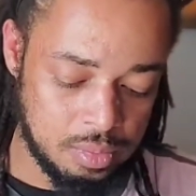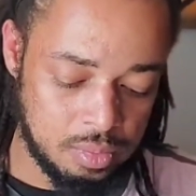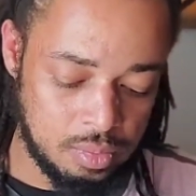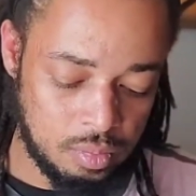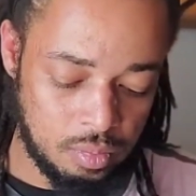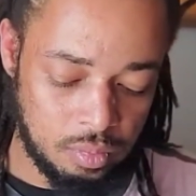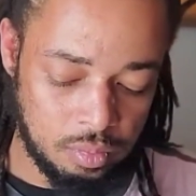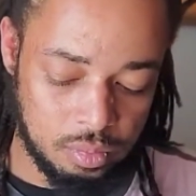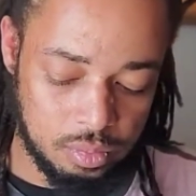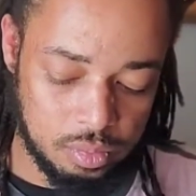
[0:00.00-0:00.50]

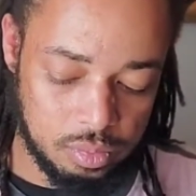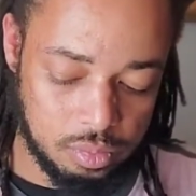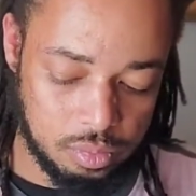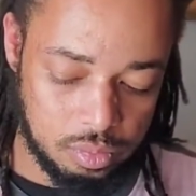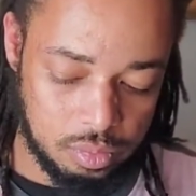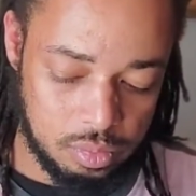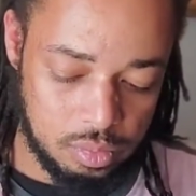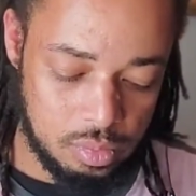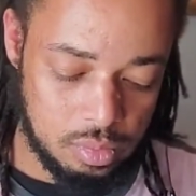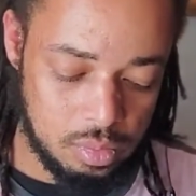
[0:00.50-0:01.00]

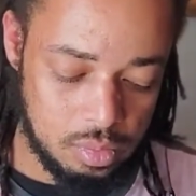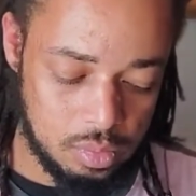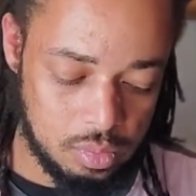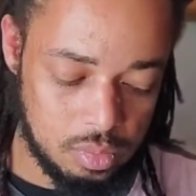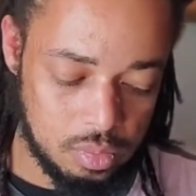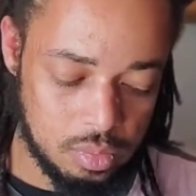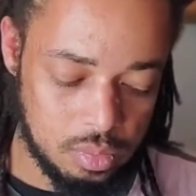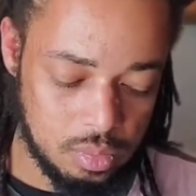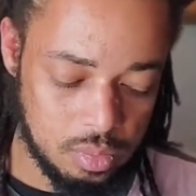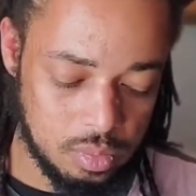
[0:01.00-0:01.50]

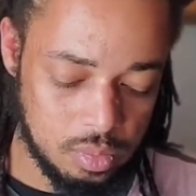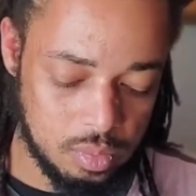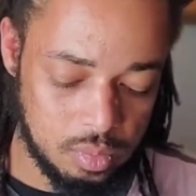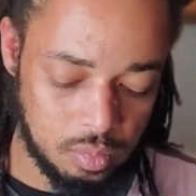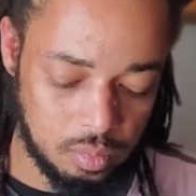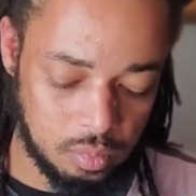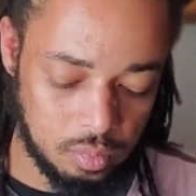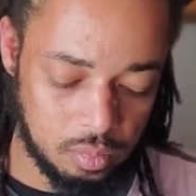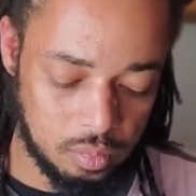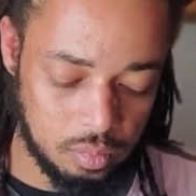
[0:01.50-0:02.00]

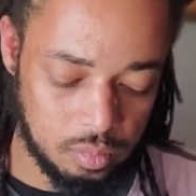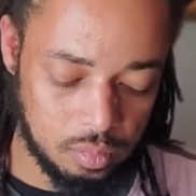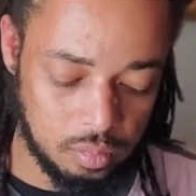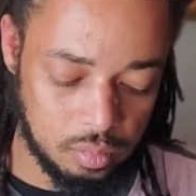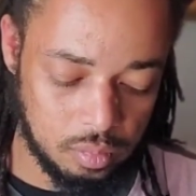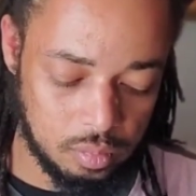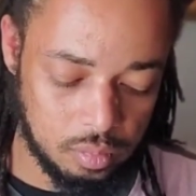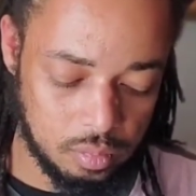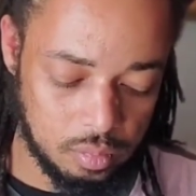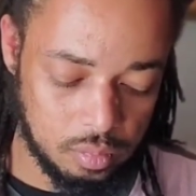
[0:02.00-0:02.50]

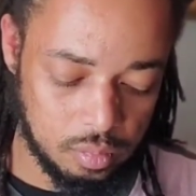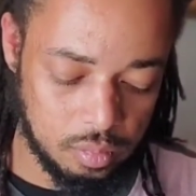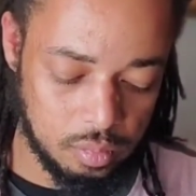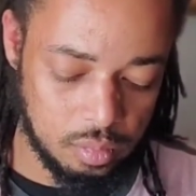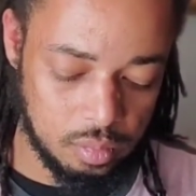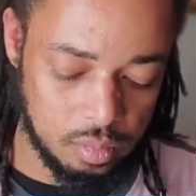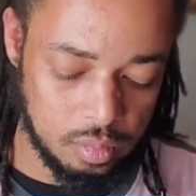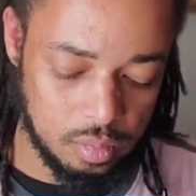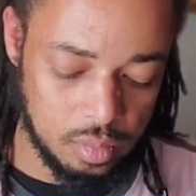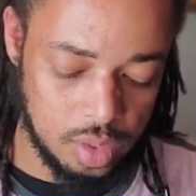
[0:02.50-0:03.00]

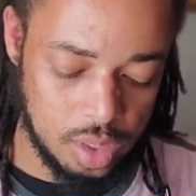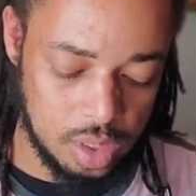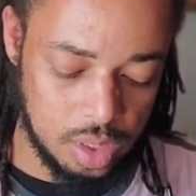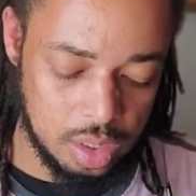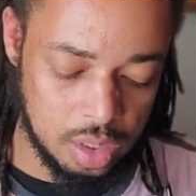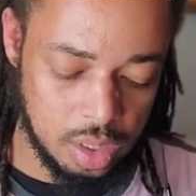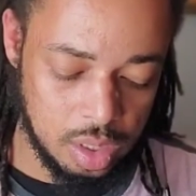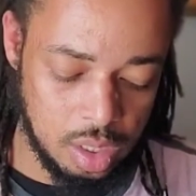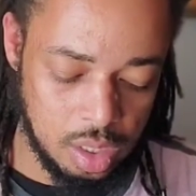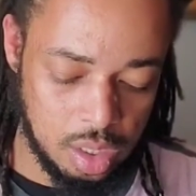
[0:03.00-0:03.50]

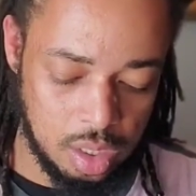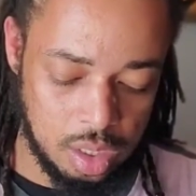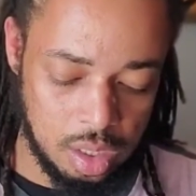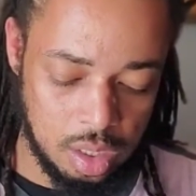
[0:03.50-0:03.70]
No one is speaking in this clip.